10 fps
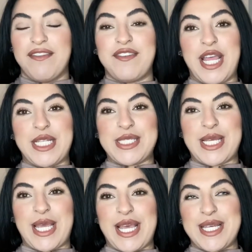
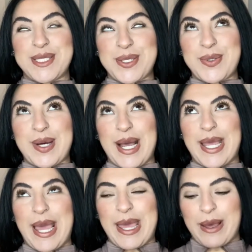fancy is who I
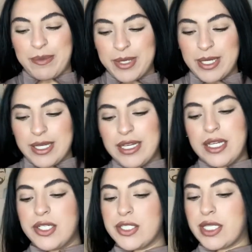am.
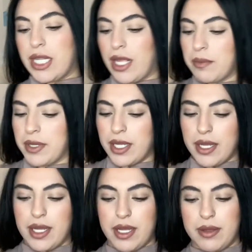Just kidding, but
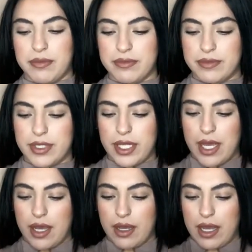um,
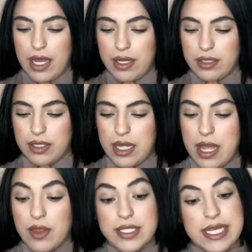yeah.
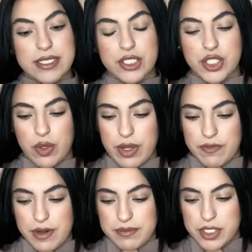This has a to and
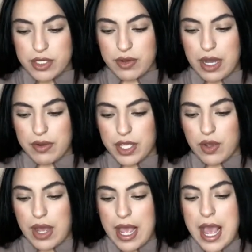from too, how cute.
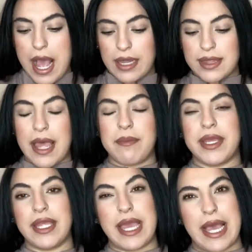Let
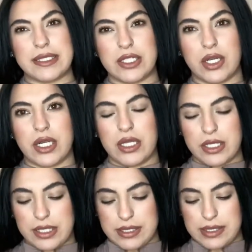me guess, they're gonna look
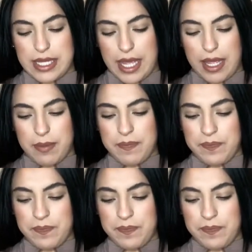the same